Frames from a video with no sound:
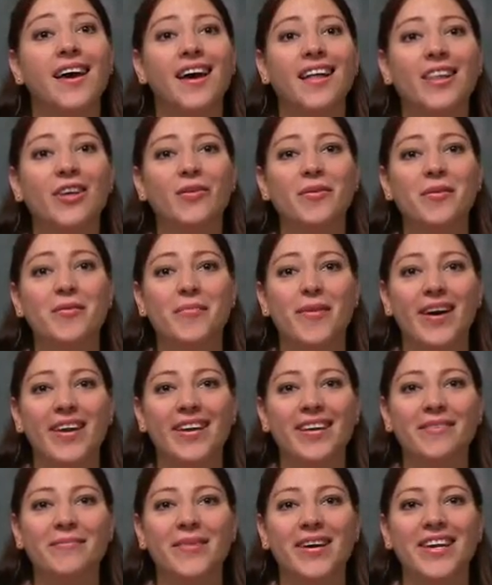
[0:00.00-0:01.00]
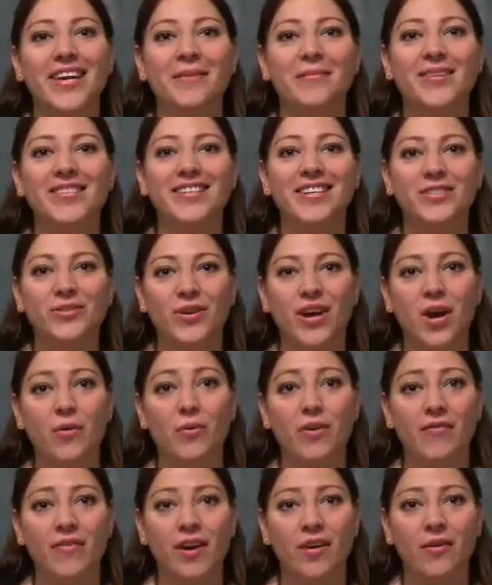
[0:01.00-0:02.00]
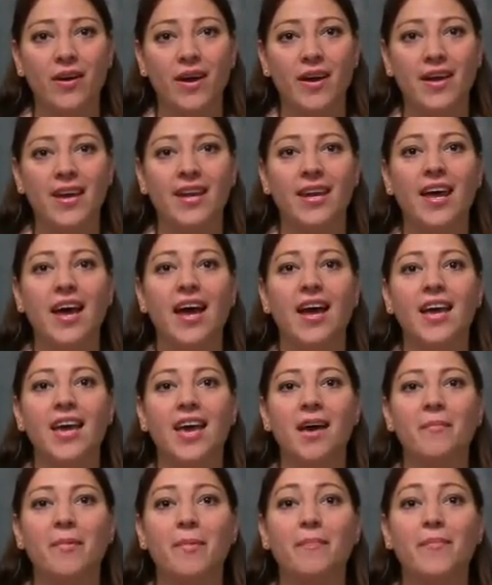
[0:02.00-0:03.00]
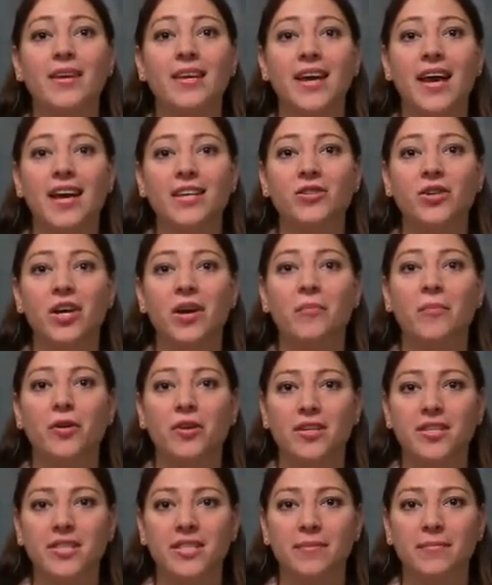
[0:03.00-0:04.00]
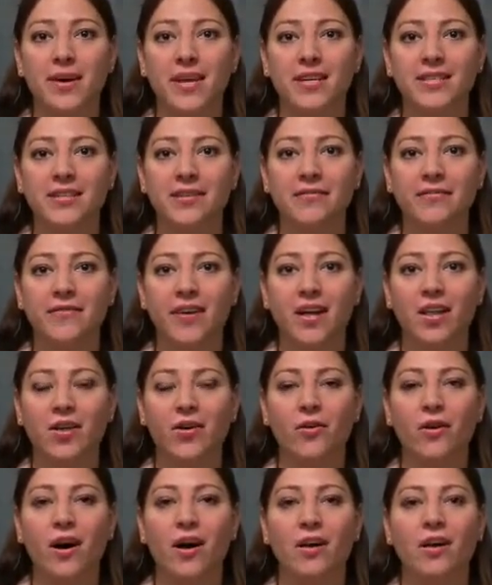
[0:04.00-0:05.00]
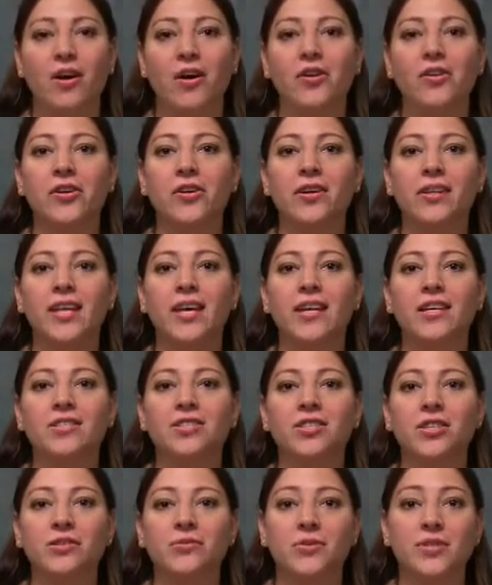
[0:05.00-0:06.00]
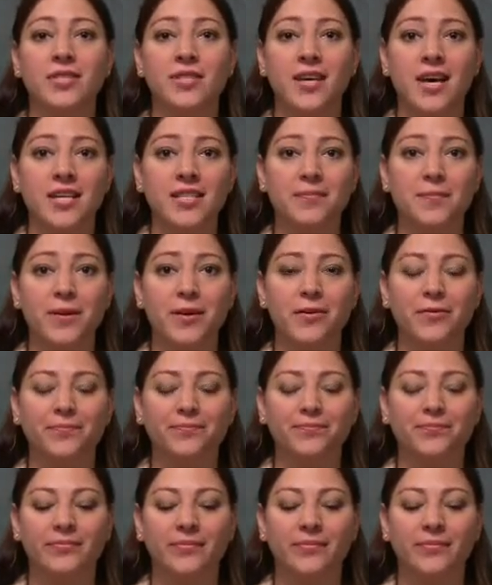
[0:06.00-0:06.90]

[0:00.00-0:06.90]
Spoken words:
Hello everybody, my name is Andrea Rivera and I am a Pediatric Emergency Medicine Fellow at Cardinal Glennon Children's Hospital.